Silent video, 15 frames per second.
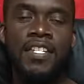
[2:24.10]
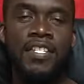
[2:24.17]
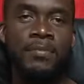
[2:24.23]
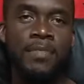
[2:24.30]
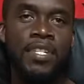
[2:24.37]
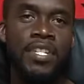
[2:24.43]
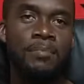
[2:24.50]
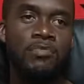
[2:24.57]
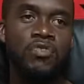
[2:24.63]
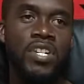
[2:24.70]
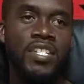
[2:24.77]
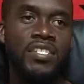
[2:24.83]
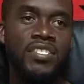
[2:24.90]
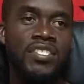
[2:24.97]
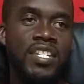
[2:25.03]
him
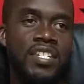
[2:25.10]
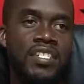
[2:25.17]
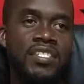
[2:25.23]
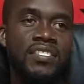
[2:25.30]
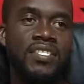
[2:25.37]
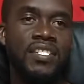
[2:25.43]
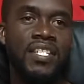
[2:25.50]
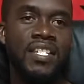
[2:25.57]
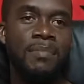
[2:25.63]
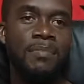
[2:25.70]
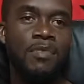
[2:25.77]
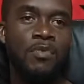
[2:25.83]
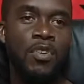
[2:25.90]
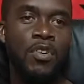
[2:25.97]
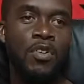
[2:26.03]
trying to stake his
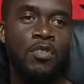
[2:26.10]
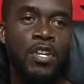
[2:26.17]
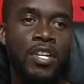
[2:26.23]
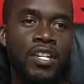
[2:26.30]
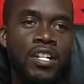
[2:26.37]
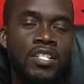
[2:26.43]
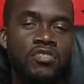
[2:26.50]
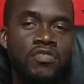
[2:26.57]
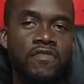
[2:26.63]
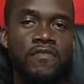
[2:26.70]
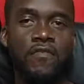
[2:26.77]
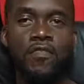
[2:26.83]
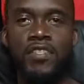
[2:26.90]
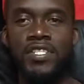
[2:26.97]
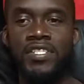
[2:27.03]
claim at
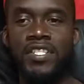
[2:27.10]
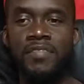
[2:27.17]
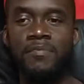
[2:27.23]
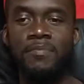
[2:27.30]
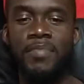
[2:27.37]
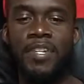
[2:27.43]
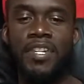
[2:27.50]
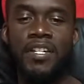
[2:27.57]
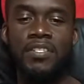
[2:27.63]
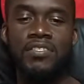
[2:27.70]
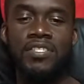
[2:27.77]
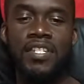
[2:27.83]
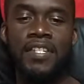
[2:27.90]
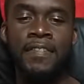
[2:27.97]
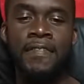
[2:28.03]
147
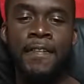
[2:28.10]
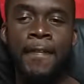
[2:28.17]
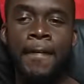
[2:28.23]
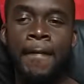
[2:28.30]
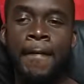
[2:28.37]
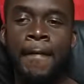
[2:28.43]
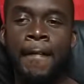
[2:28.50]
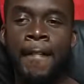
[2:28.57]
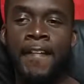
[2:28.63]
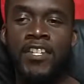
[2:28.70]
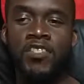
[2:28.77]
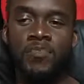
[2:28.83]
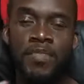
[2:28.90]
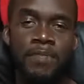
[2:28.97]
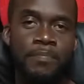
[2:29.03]
pounds, and
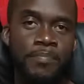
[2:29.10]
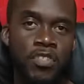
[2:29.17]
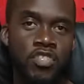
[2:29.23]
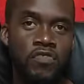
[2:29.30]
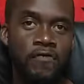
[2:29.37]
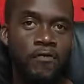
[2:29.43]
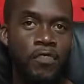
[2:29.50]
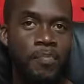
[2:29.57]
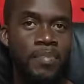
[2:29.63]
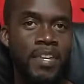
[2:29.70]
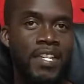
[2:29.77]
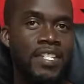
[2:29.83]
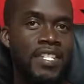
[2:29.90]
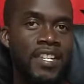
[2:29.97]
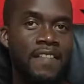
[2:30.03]
he's been pushing for a
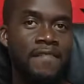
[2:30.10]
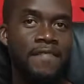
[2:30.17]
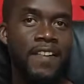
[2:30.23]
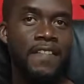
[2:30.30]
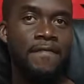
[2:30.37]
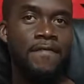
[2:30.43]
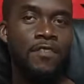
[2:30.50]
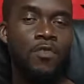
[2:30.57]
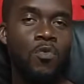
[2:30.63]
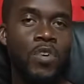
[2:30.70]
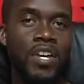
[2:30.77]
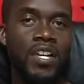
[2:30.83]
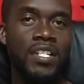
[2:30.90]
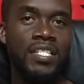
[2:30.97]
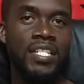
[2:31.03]
Pacquiao fight for a
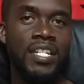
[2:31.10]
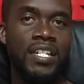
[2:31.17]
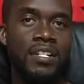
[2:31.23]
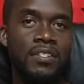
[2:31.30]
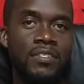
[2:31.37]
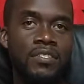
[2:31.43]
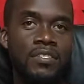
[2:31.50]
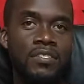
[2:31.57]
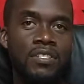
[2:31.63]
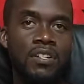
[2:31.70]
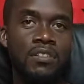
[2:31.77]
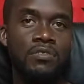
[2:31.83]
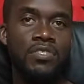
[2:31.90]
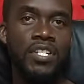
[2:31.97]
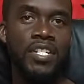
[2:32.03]
while now. You
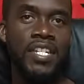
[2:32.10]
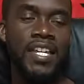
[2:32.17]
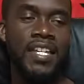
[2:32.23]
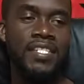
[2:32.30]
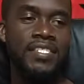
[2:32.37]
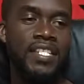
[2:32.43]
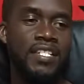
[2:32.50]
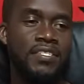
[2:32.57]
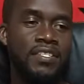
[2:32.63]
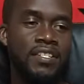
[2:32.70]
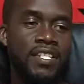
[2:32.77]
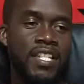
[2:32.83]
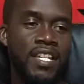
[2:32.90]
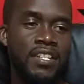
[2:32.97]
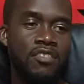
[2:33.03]
know, the guys out
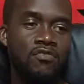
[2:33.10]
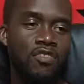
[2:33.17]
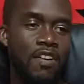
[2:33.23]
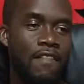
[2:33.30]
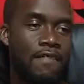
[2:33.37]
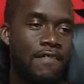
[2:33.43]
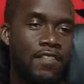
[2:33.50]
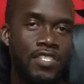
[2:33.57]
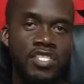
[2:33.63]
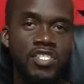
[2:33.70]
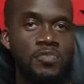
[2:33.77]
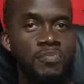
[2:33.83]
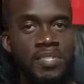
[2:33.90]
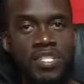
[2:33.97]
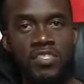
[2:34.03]
there like Crawford
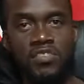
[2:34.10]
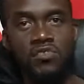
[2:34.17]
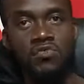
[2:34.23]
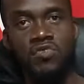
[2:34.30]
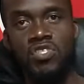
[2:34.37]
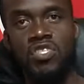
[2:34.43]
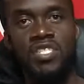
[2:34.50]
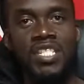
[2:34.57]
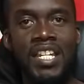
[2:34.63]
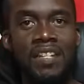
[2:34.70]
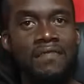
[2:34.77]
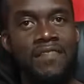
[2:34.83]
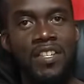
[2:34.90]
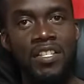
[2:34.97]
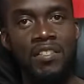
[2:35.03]
and Spence who are just
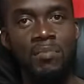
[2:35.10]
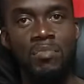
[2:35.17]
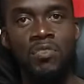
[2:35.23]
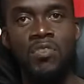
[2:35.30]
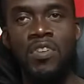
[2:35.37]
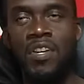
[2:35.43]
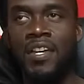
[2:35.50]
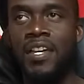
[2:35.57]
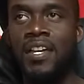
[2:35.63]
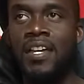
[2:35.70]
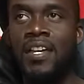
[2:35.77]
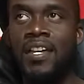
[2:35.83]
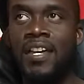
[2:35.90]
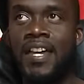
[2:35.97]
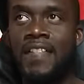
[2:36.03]
not available,
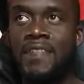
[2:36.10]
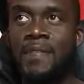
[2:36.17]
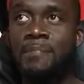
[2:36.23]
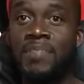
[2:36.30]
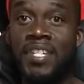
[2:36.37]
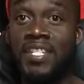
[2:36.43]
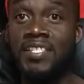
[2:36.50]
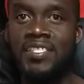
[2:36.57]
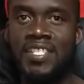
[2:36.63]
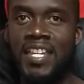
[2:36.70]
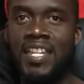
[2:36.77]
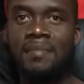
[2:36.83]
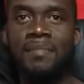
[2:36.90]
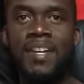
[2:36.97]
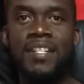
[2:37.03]
and the biggest
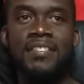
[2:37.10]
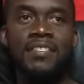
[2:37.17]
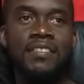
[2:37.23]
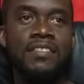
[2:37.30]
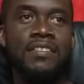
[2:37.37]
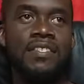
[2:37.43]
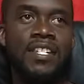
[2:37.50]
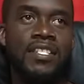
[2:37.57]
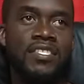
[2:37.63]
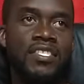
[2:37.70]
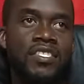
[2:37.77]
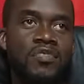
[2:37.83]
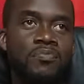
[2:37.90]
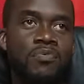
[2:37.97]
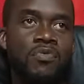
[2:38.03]
name out there at
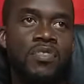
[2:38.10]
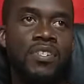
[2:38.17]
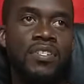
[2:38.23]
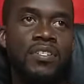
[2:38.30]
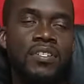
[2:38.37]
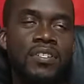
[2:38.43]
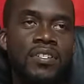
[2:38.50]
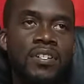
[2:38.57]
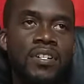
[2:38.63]
this point,